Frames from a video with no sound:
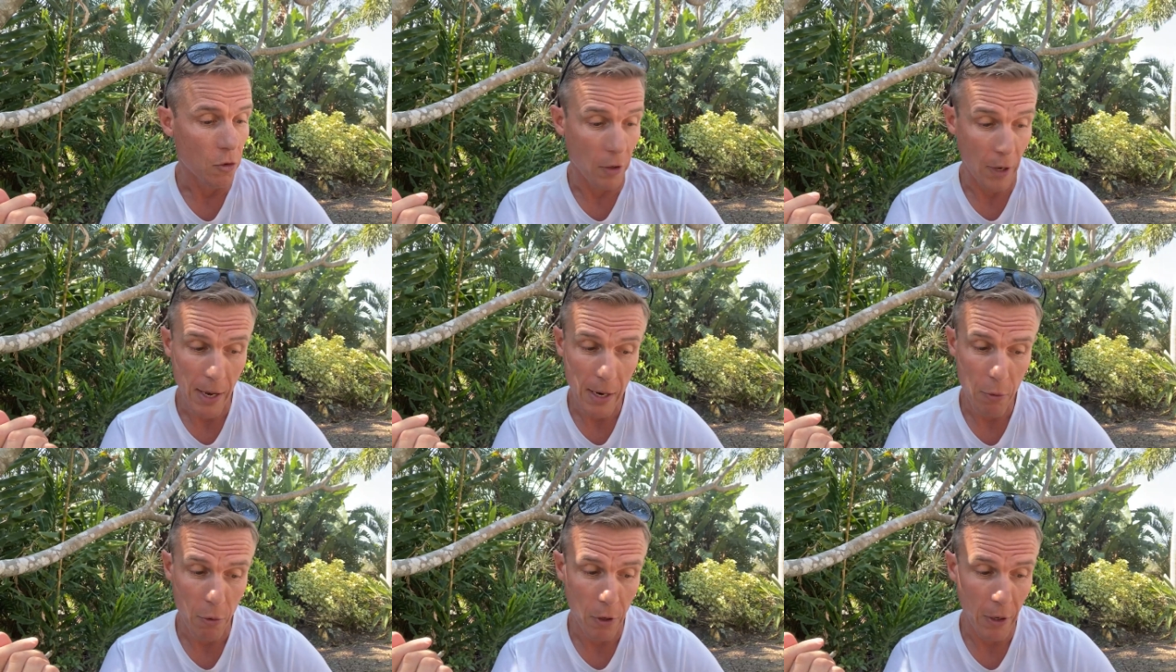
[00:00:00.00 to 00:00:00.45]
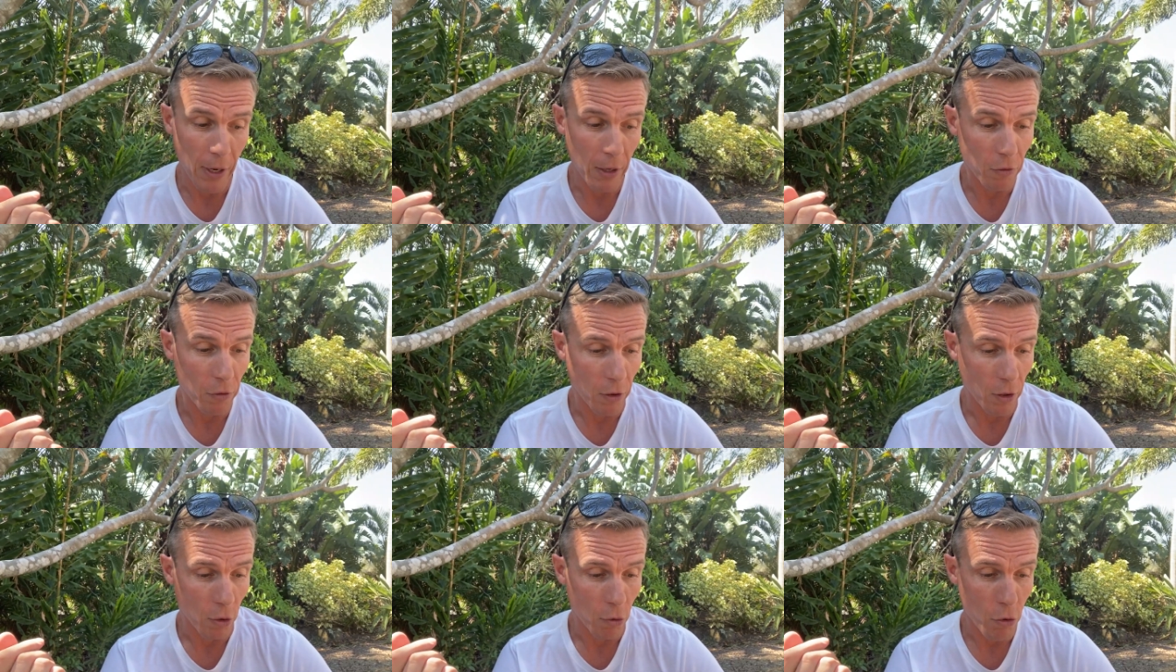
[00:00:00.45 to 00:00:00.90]
Today we're
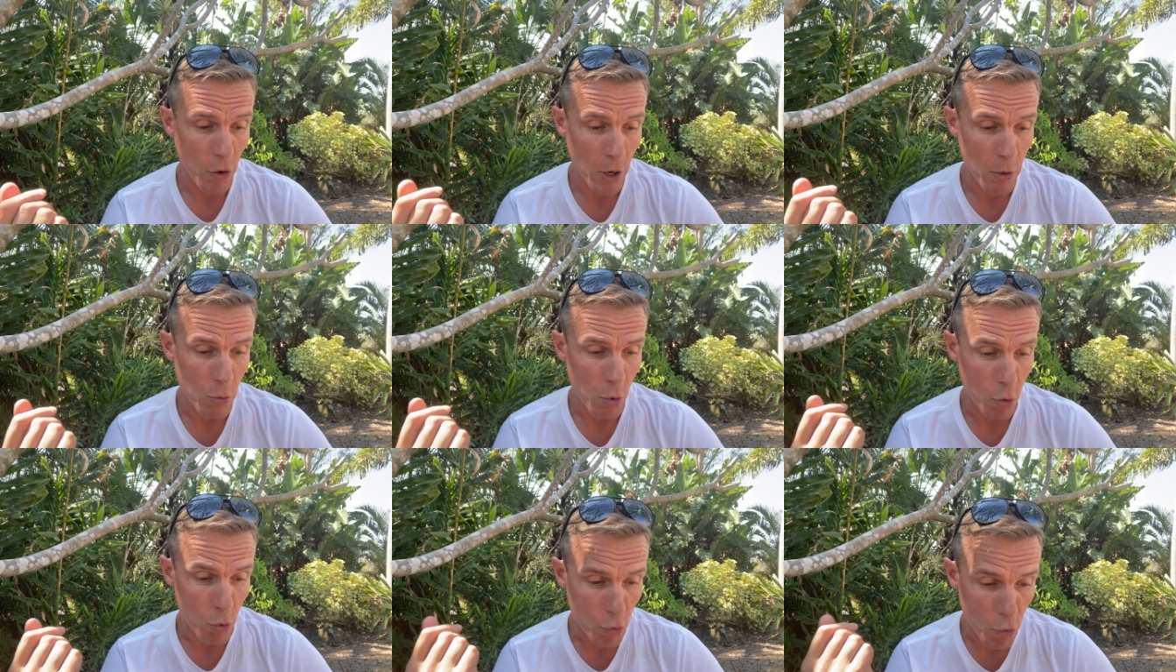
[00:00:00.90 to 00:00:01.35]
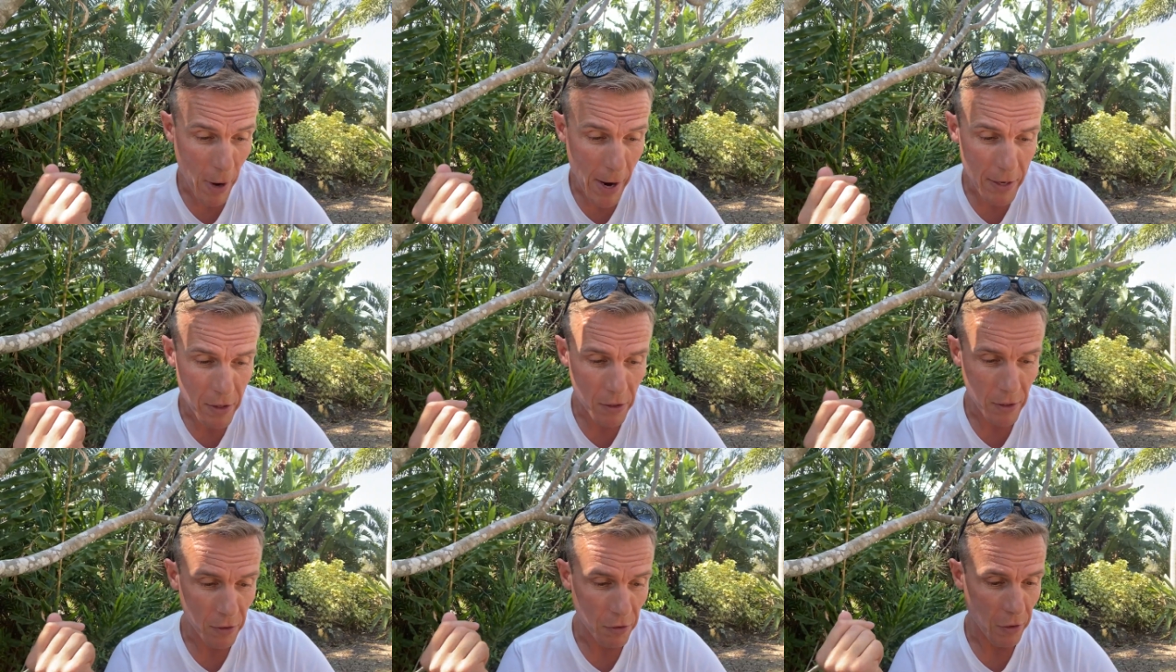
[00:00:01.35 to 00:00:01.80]
announcing that Chrome will
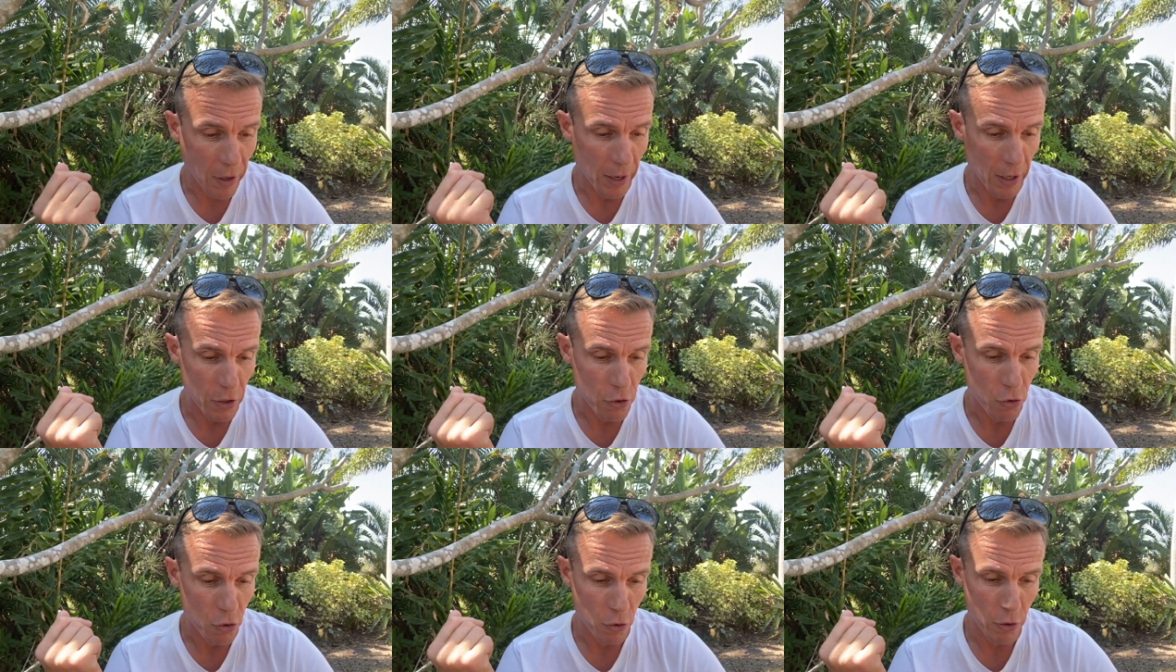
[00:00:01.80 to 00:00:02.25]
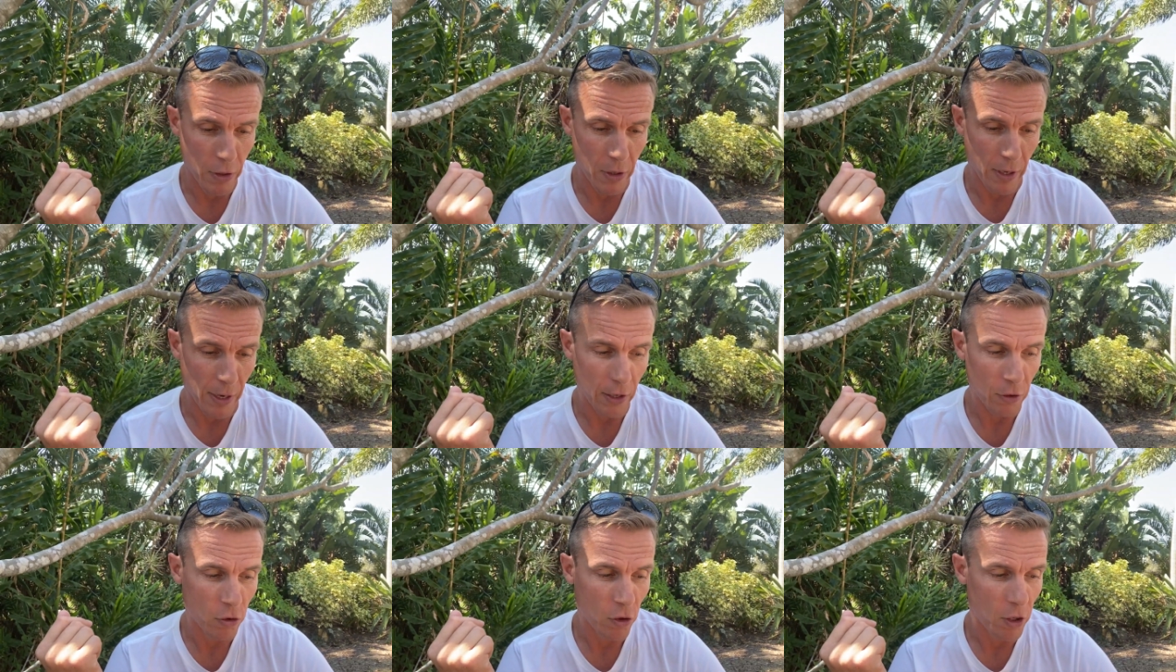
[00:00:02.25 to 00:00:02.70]
gradually start ensuring
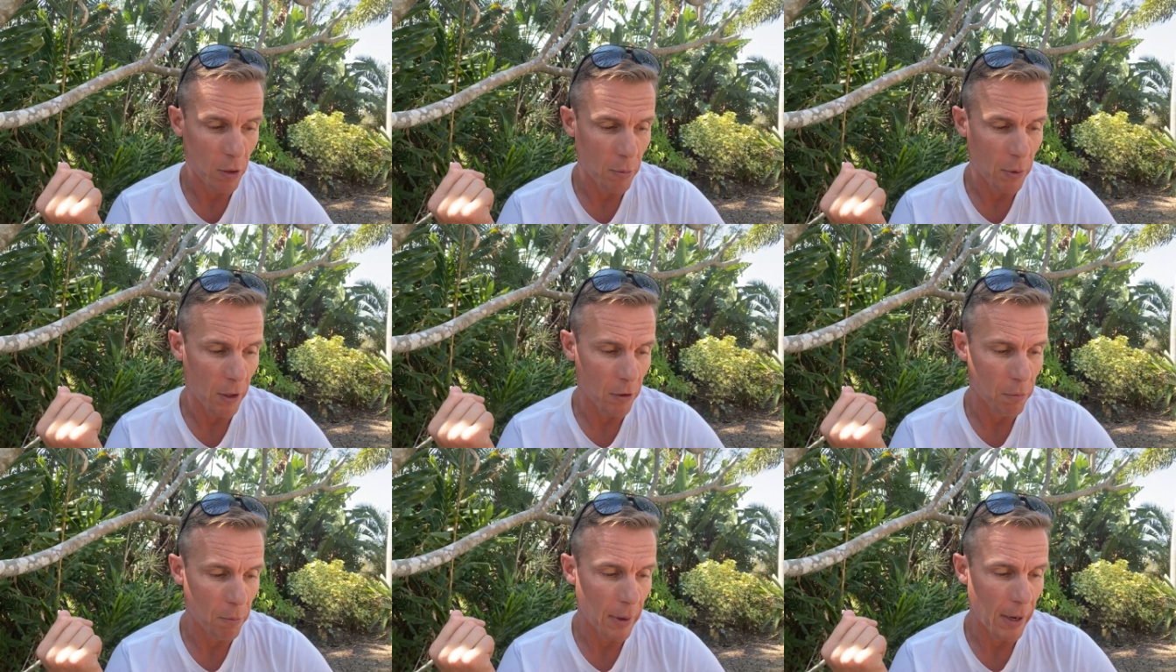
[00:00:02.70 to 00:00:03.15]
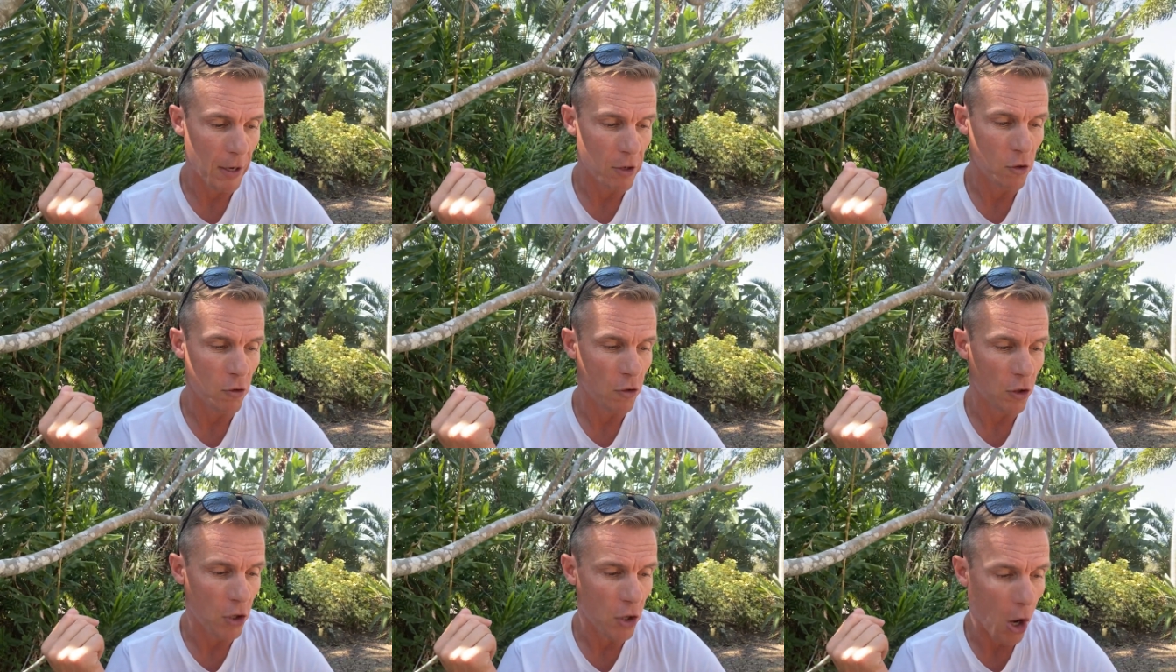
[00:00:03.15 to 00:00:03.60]
that HTTPS
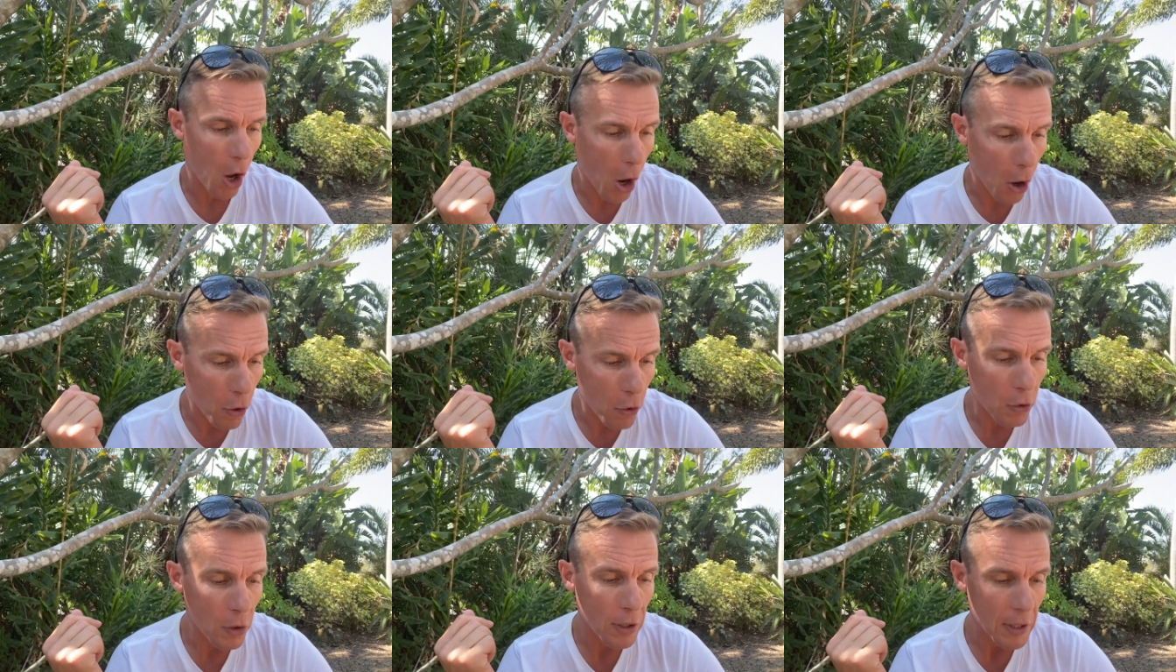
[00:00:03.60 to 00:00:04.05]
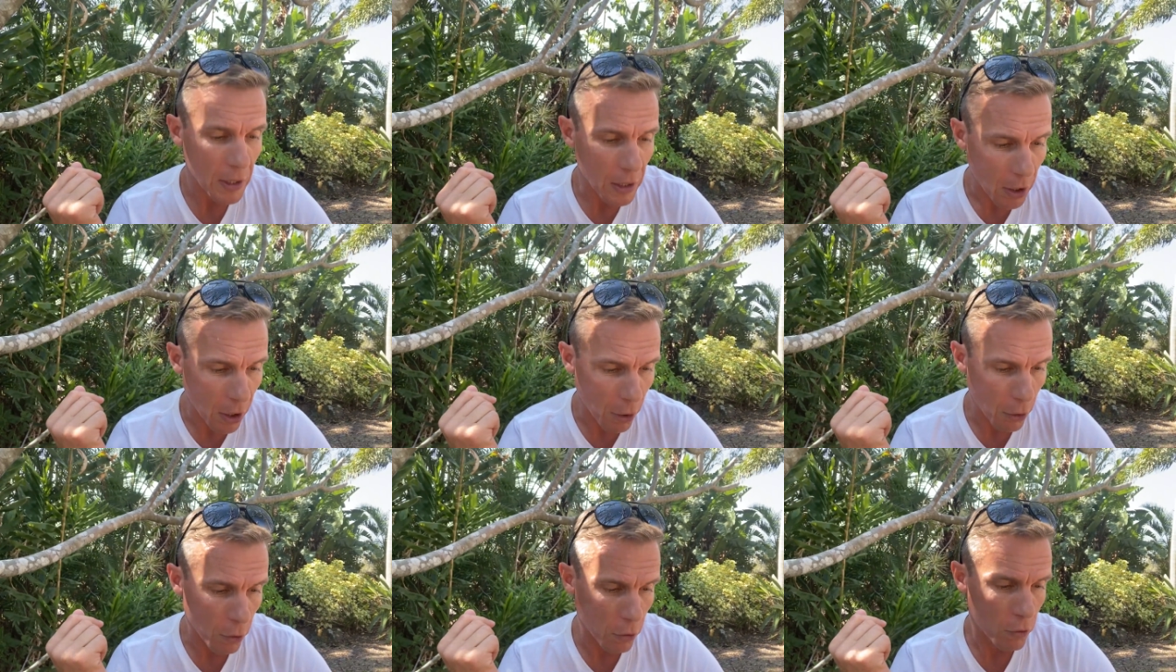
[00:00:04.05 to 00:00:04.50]
pages can only
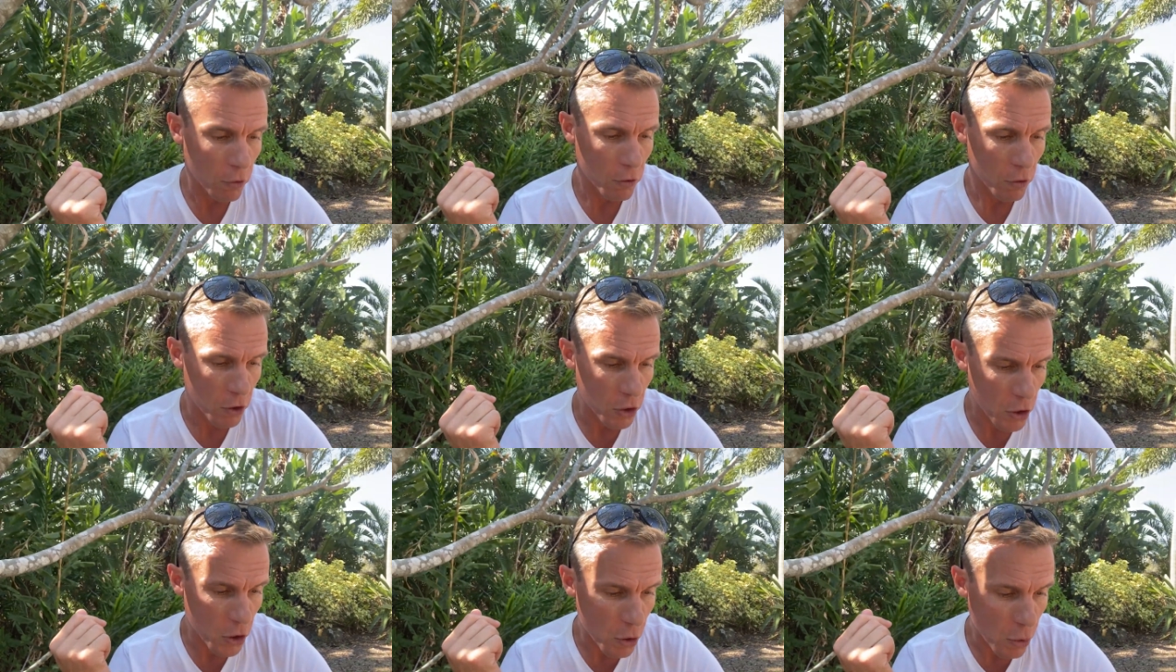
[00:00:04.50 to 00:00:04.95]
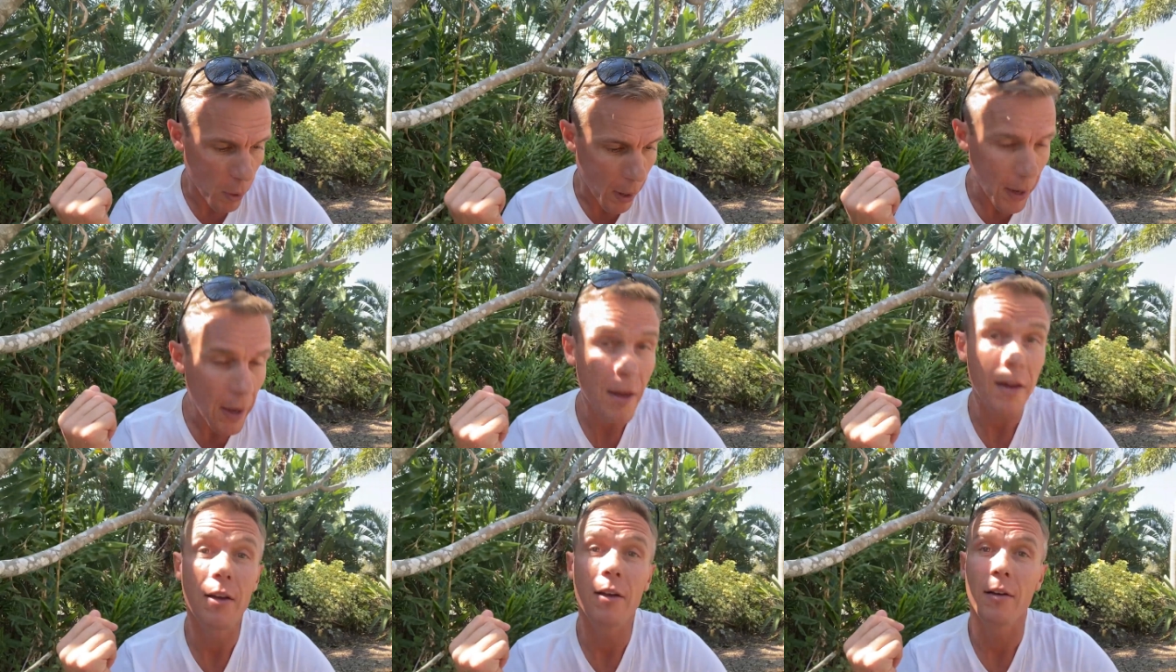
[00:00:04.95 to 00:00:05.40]
load
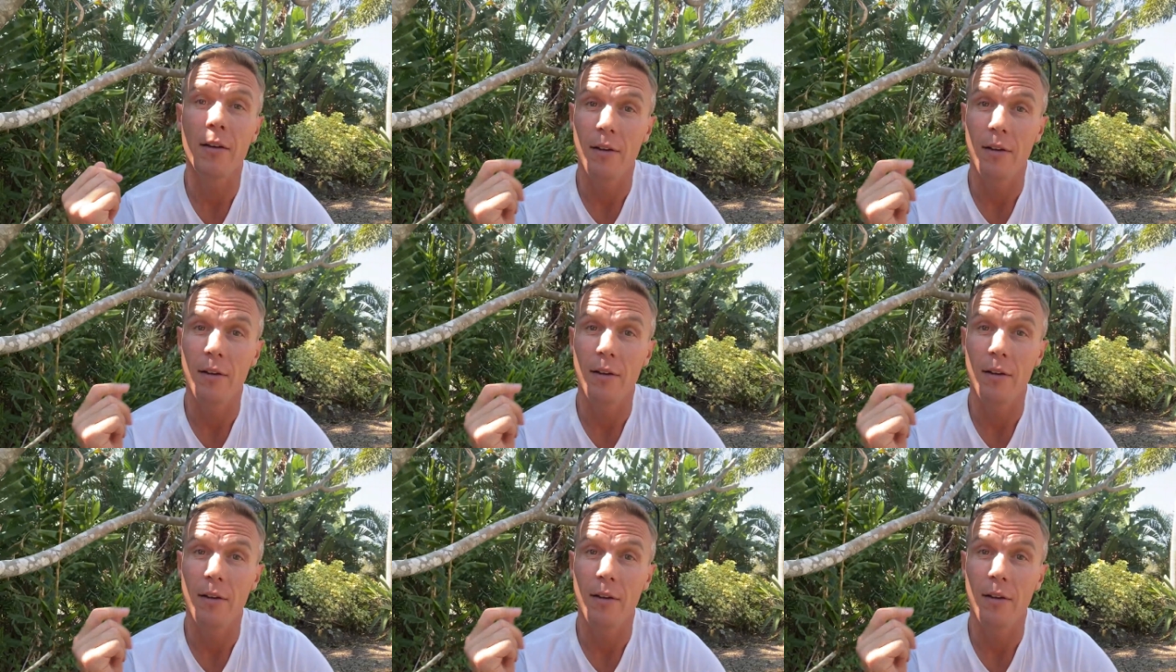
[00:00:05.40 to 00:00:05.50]
secure